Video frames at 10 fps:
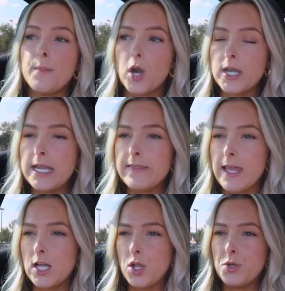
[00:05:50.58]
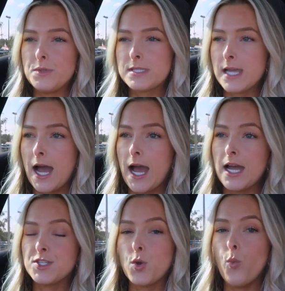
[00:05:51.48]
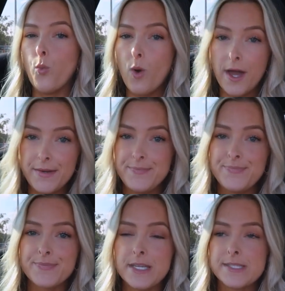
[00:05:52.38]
party and they close at 1.